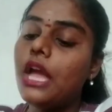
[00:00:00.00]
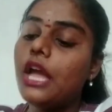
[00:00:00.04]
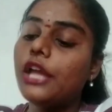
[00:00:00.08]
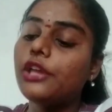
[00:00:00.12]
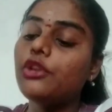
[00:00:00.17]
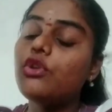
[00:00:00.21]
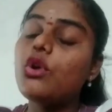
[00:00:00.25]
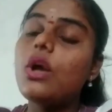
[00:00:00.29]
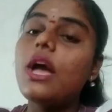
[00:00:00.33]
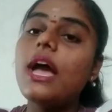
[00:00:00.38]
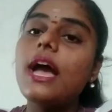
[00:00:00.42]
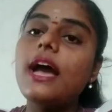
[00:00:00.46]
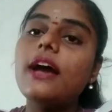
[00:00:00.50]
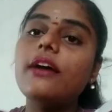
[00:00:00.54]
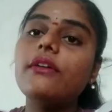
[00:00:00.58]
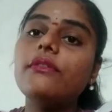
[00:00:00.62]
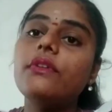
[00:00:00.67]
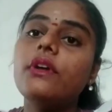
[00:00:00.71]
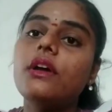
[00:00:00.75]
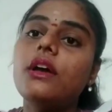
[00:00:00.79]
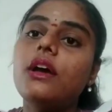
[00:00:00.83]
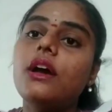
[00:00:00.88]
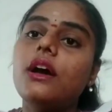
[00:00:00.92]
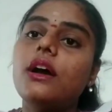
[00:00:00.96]
you
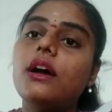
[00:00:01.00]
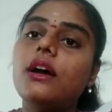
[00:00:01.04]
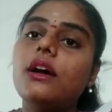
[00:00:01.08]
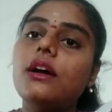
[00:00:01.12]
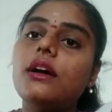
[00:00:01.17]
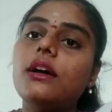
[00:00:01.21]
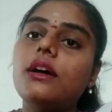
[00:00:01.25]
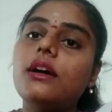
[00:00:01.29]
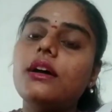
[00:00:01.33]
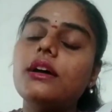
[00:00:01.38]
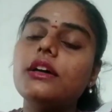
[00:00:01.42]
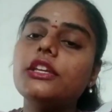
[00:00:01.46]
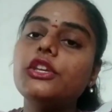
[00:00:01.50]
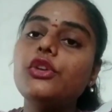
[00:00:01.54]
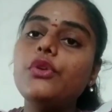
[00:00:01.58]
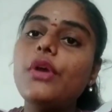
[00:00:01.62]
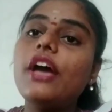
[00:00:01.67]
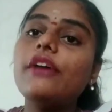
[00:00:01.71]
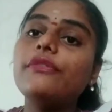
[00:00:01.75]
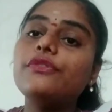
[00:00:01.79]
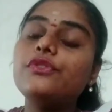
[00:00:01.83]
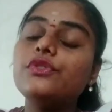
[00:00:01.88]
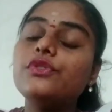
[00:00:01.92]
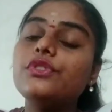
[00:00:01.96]

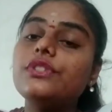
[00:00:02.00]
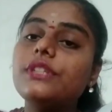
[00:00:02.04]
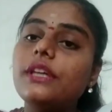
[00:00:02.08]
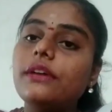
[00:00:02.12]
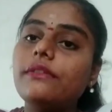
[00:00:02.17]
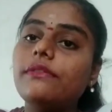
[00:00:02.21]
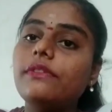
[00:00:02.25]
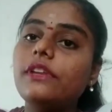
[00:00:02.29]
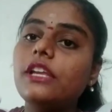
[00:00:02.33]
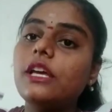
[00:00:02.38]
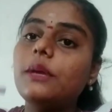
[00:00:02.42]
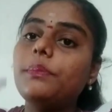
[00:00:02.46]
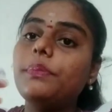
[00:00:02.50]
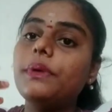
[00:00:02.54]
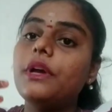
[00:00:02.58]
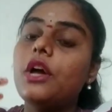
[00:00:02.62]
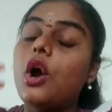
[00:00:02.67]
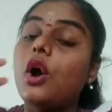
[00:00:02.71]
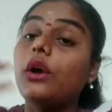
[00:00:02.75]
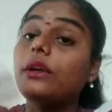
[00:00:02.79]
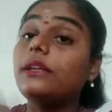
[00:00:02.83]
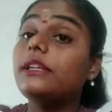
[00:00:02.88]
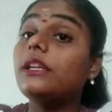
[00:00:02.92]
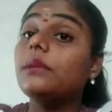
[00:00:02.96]
have to
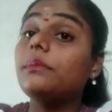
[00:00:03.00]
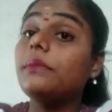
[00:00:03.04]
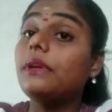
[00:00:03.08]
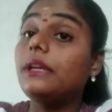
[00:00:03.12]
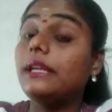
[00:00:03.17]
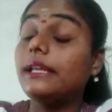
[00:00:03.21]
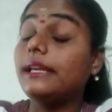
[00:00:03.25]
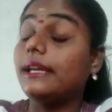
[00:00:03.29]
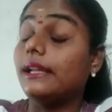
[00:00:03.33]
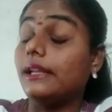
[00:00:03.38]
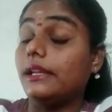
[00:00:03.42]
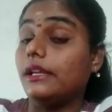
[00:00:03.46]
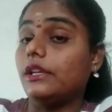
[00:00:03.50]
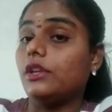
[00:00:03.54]
develop automatically,